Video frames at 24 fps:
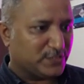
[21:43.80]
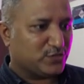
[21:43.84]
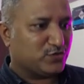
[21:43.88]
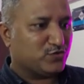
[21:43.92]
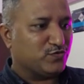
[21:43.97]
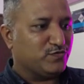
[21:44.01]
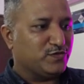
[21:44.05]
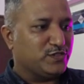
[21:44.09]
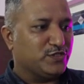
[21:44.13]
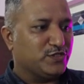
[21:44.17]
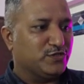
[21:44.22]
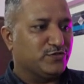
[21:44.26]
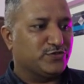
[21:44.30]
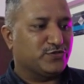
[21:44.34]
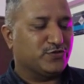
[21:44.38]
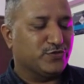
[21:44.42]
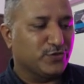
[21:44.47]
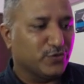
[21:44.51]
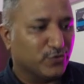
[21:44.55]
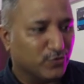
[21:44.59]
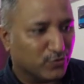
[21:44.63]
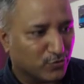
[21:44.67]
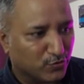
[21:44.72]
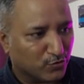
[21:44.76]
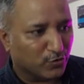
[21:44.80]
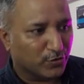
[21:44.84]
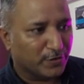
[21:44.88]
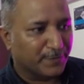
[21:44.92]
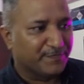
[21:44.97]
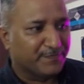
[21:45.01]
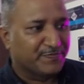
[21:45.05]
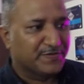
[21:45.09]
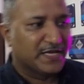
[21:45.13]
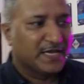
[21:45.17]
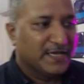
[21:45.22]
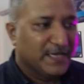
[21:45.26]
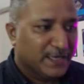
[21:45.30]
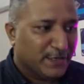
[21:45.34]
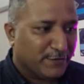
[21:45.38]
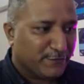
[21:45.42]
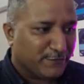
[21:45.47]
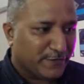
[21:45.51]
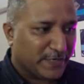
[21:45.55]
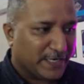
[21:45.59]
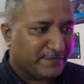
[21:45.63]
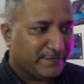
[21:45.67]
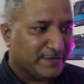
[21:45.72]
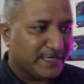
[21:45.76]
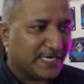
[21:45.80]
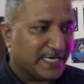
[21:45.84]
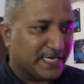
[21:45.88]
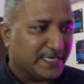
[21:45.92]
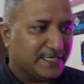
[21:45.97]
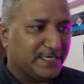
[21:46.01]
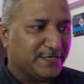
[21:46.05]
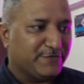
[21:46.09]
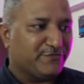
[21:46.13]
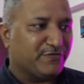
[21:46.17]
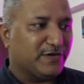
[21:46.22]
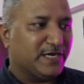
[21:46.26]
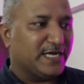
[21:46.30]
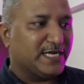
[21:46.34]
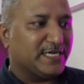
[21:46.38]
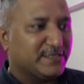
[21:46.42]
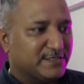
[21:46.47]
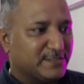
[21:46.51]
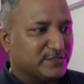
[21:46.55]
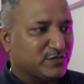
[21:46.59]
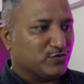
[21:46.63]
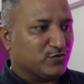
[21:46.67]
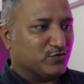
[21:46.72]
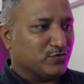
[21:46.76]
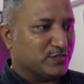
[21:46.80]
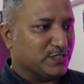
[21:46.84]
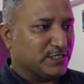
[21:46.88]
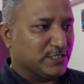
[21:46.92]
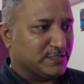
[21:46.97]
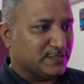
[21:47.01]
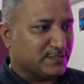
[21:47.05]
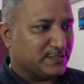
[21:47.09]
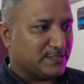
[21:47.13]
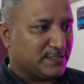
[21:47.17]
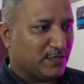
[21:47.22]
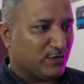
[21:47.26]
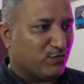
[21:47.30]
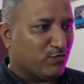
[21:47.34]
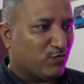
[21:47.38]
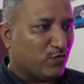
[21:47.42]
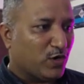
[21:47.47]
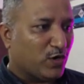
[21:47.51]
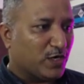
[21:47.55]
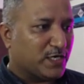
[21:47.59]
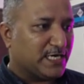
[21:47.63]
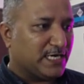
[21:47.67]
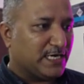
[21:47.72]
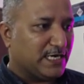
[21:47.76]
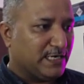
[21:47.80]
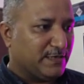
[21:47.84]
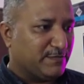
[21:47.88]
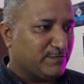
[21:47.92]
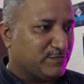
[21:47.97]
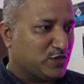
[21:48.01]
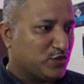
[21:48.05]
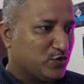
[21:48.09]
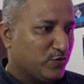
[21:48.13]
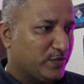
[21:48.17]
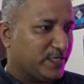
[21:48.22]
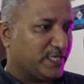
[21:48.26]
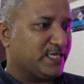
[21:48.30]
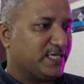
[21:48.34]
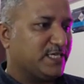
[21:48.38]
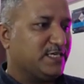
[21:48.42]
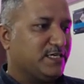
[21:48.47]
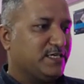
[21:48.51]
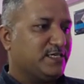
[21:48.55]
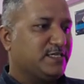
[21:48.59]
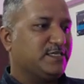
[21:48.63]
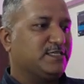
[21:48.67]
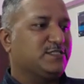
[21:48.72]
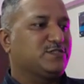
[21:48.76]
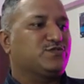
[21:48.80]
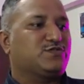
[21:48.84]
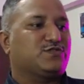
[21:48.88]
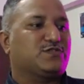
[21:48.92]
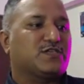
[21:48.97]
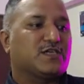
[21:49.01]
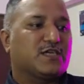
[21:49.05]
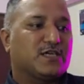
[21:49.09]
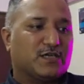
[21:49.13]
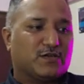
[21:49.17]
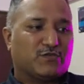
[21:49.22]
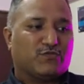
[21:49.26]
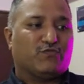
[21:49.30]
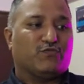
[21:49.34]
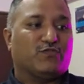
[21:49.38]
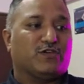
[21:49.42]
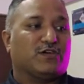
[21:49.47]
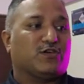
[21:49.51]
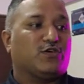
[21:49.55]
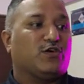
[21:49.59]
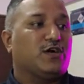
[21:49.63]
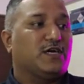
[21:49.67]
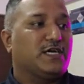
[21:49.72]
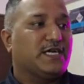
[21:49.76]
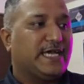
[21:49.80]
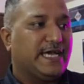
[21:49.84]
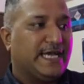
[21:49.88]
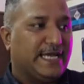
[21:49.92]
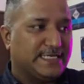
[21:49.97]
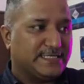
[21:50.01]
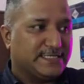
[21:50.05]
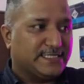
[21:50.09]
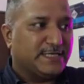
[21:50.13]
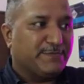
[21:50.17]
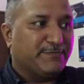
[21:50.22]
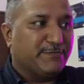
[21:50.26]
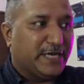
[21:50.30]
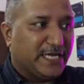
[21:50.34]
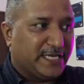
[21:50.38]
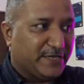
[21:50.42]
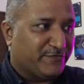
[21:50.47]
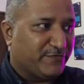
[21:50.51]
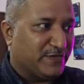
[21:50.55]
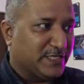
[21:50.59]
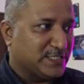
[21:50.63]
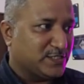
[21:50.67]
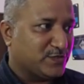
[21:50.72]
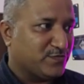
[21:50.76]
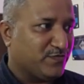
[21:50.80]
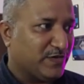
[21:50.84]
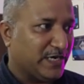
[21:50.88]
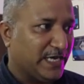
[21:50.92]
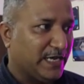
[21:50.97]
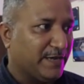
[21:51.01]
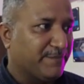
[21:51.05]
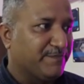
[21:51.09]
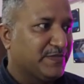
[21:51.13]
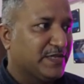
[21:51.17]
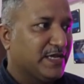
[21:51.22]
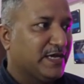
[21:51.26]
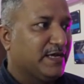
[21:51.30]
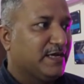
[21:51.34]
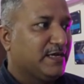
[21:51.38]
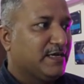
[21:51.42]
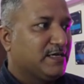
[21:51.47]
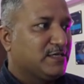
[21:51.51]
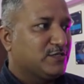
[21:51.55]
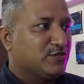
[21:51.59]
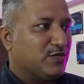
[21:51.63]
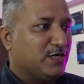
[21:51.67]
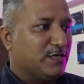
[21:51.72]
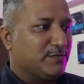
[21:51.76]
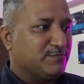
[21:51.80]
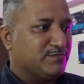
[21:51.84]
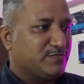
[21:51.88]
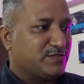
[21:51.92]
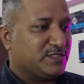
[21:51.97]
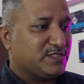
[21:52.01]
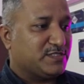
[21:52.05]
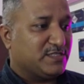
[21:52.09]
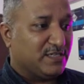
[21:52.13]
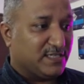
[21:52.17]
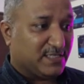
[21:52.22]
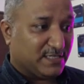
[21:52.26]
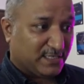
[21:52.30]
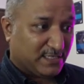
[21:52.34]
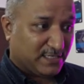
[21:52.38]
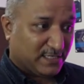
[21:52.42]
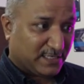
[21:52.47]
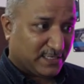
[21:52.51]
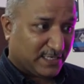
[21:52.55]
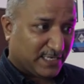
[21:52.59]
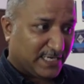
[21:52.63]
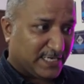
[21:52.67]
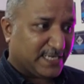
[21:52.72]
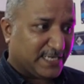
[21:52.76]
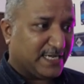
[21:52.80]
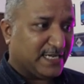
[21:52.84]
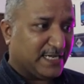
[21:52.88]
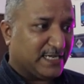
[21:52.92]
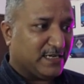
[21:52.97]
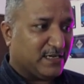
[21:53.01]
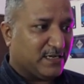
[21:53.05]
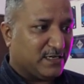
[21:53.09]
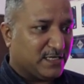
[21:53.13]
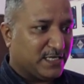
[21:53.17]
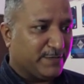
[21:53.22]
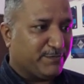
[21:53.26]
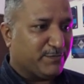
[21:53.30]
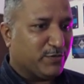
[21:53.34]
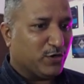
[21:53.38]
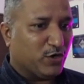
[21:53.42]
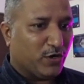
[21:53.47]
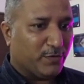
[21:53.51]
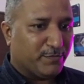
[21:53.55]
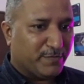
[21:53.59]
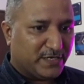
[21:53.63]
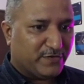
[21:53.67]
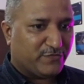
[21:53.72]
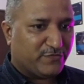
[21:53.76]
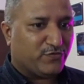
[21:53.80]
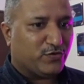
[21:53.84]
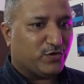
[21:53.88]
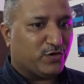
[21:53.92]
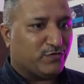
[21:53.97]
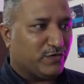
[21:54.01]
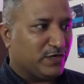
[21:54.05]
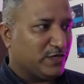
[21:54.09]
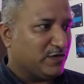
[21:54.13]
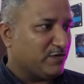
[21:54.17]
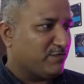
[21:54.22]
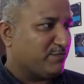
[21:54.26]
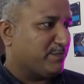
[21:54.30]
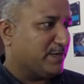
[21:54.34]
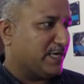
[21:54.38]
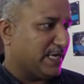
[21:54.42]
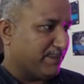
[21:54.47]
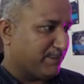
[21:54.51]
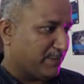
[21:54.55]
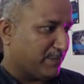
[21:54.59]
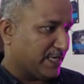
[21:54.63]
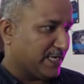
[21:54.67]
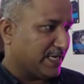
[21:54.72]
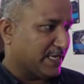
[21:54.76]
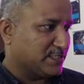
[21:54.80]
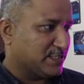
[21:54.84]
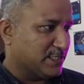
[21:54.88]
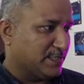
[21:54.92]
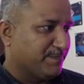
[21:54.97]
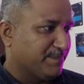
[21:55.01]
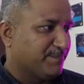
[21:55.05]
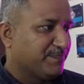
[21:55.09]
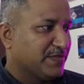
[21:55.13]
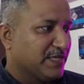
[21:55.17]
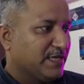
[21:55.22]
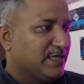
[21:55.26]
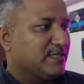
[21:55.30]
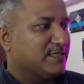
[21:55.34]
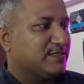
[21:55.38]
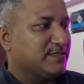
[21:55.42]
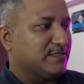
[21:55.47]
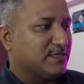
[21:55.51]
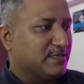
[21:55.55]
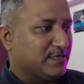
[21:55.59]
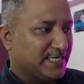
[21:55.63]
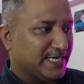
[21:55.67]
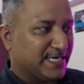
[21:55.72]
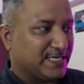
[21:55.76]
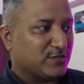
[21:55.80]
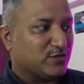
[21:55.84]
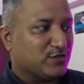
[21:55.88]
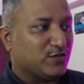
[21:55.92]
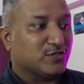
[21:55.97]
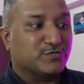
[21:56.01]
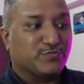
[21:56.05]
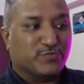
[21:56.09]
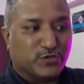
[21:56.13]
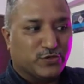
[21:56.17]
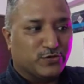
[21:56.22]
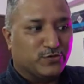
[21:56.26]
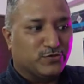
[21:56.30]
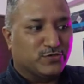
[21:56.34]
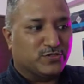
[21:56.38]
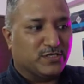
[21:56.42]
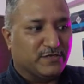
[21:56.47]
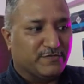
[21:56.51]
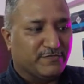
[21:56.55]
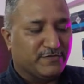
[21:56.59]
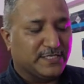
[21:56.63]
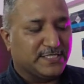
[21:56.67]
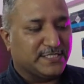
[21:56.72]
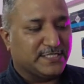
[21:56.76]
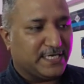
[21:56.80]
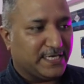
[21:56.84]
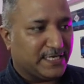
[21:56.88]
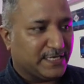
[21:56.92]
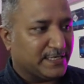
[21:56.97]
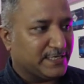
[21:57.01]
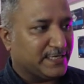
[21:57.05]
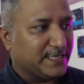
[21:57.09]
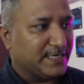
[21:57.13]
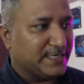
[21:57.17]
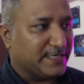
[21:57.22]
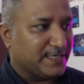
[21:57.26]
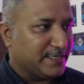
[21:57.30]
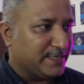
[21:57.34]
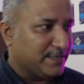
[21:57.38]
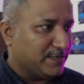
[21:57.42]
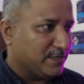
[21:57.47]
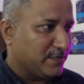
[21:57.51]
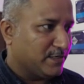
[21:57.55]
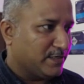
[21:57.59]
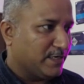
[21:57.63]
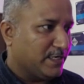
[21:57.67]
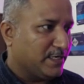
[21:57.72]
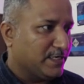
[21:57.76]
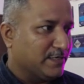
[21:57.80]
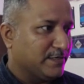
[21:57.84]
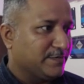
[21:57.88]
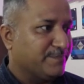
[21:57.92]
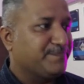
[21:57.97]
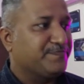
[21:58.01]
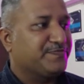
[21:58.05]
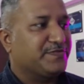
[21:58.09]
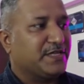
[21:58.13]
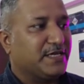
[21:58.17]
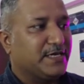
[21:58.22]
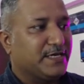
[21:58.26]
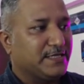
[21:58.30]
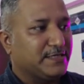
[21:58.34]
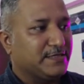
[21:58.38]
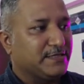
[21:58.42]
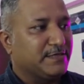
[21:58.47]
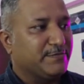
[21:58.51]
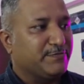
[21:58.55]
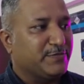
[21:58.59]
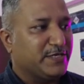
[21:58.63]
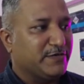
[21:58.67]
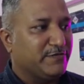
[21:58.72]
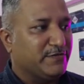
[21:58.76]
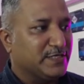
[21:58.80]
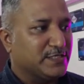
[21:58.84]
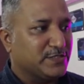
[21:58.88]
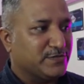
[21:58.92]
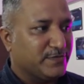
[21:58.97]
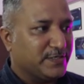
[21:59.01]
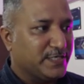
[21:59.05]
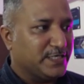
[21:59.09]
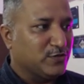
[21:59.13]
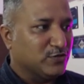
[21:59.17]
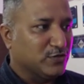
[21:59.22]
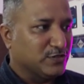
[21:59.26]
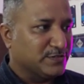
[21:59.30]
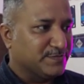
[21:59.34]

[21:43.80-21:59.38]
Visual Studio Code where we can define resources. Now what I'm showing here is called as the manifest file. So I'm creating a deployment for one of my application, the TechTalks producer, which I created earlier in the previous videos.